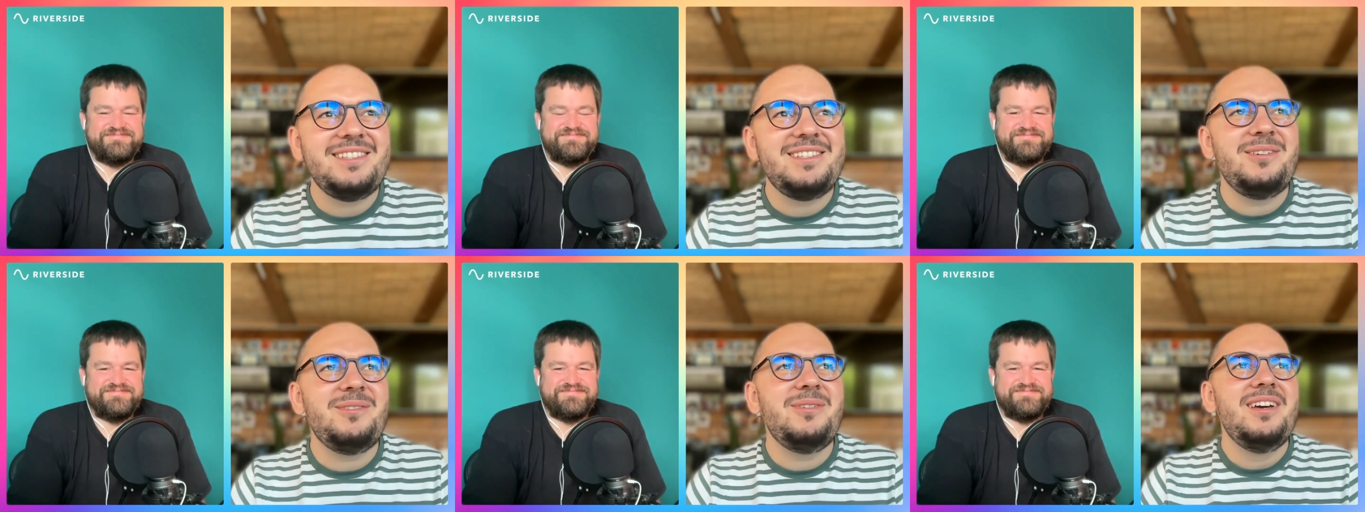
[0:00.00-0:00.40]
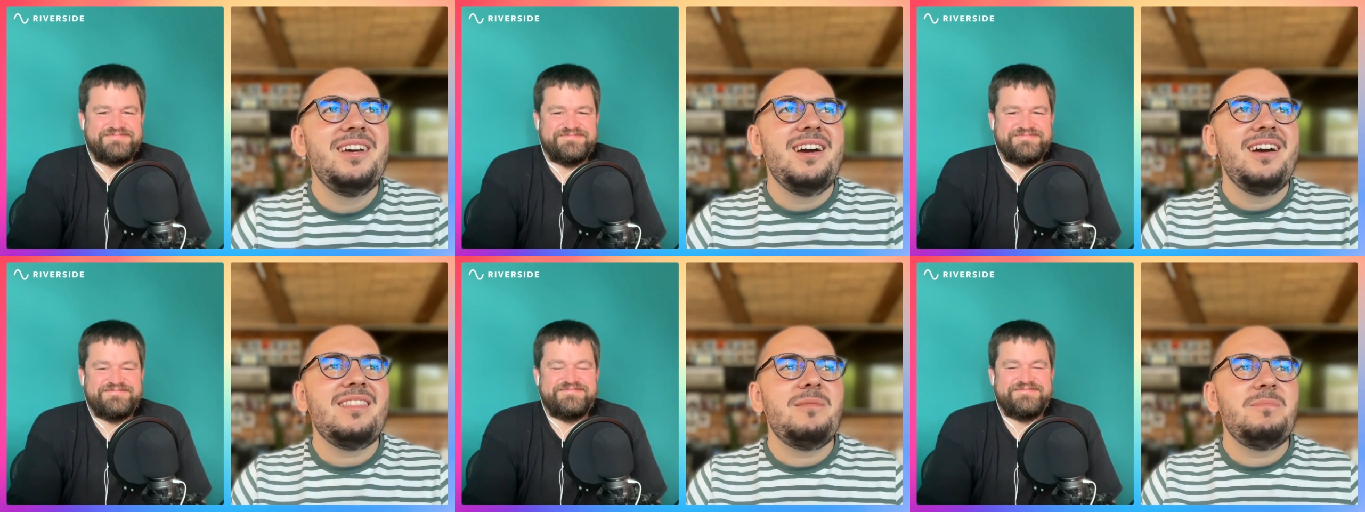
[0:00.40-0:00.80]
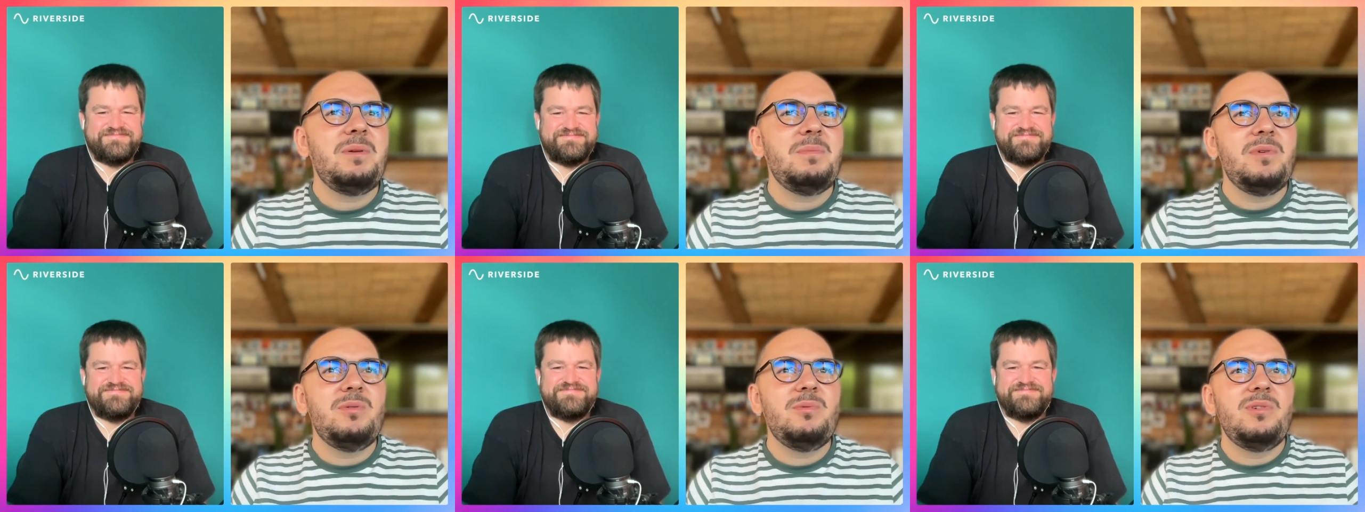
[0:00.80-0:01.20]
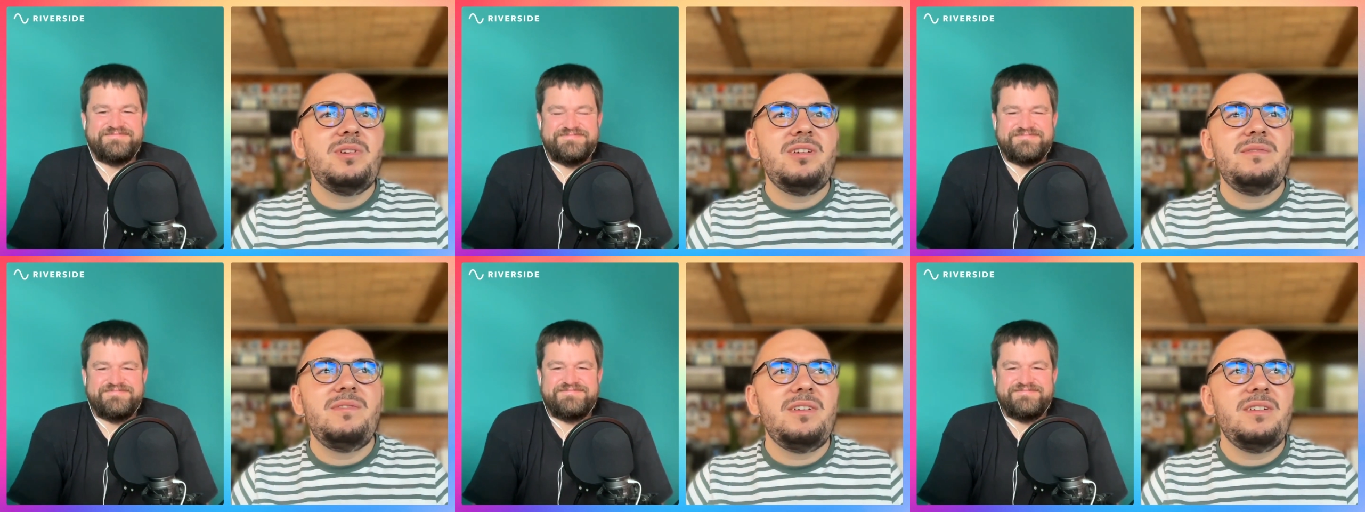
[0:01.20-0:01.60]
Speaker 1: So I think people
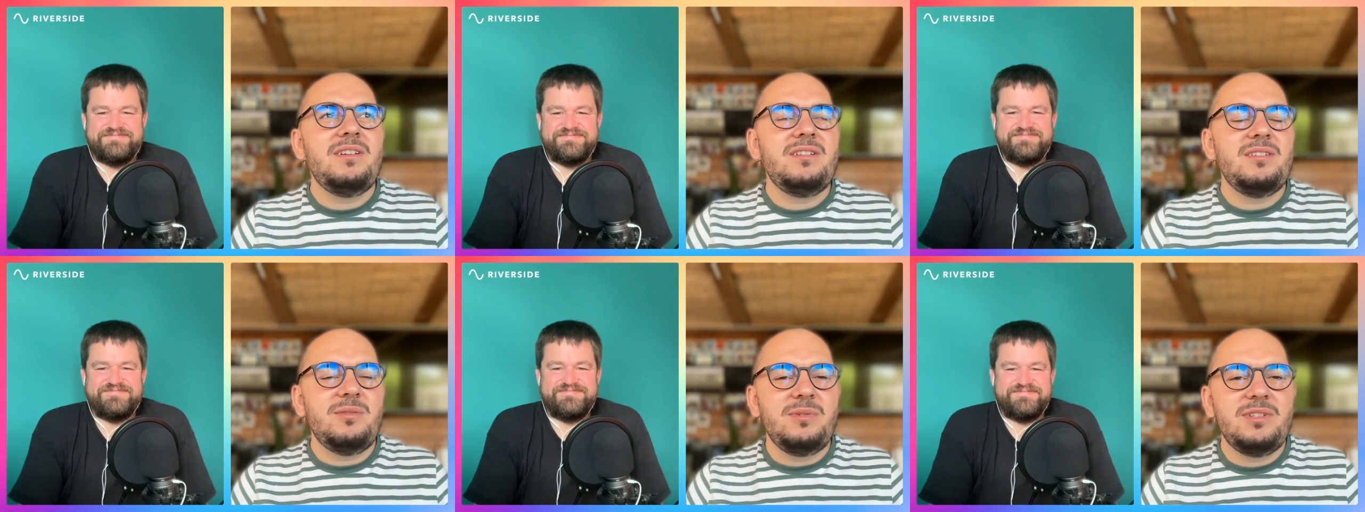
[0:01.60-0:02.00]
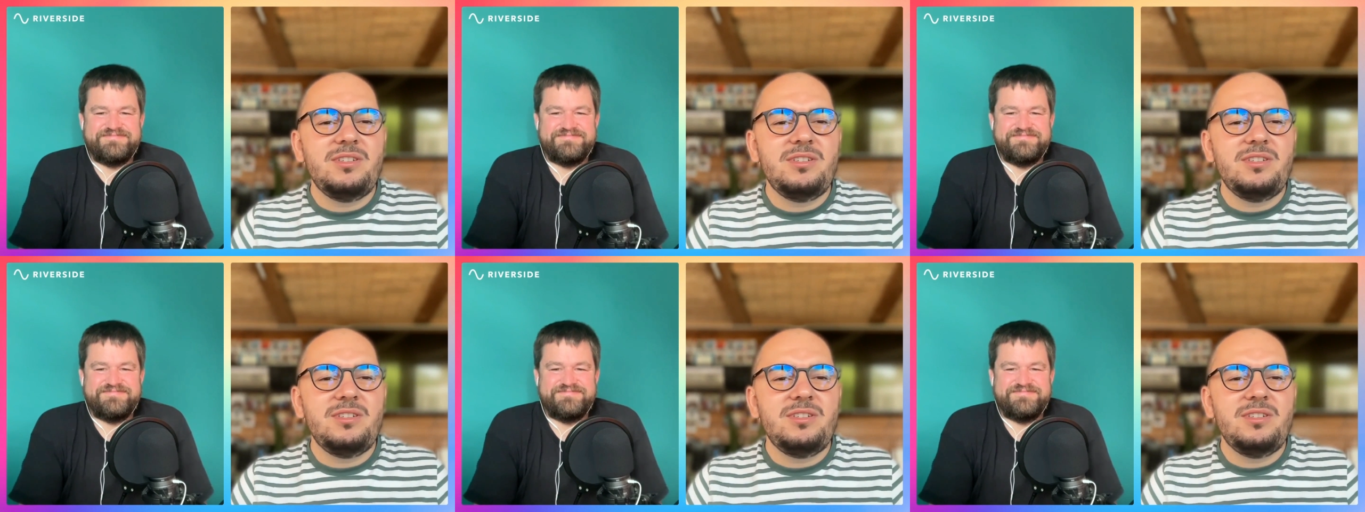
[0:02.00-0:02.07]
were very, you know,